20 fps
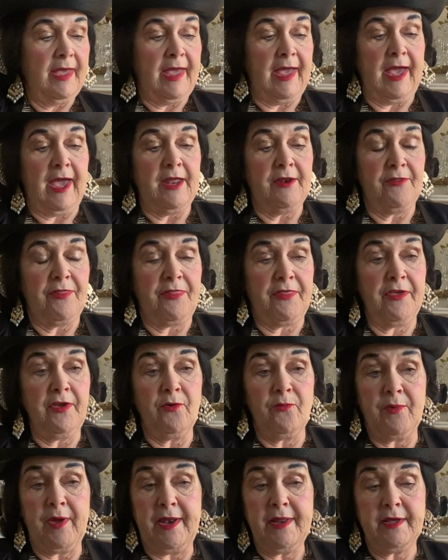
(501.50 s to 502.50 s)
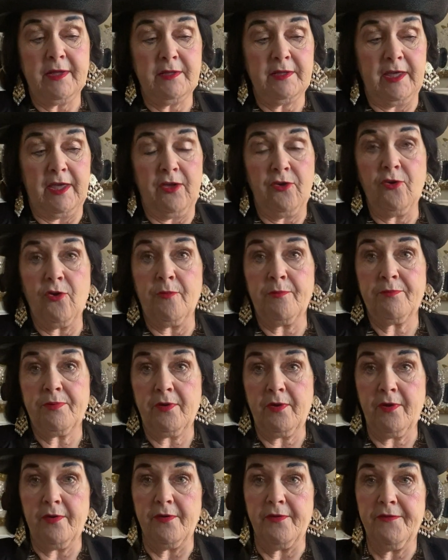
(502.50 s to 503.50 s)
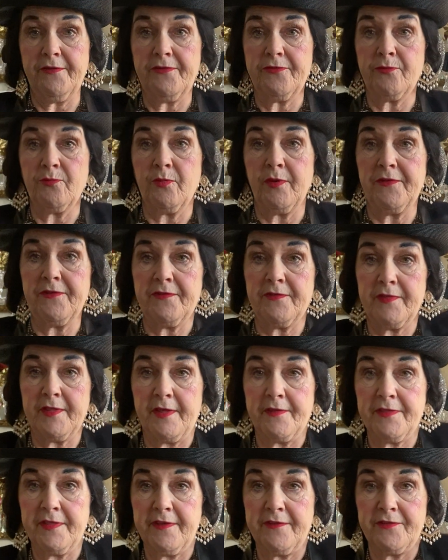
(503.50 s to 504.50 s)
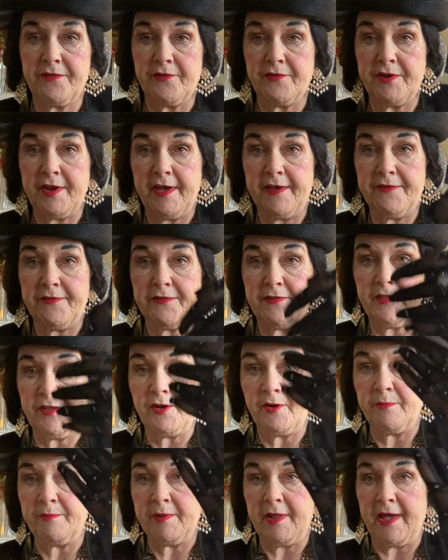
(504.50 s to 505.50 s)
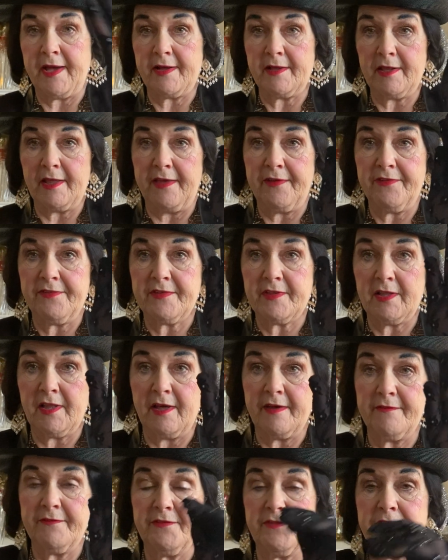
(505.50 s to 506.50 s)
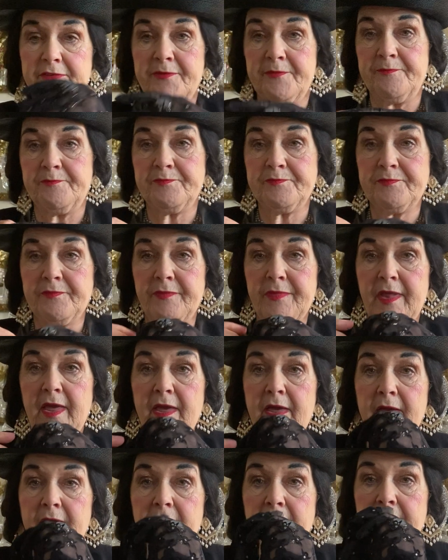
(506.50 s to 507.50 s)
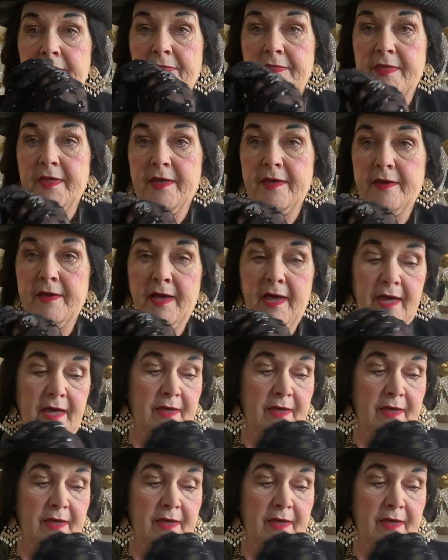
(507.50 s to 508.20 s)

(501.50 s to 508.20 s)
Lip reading: and theoretically your purse was, now these are nice little black lace gloves. The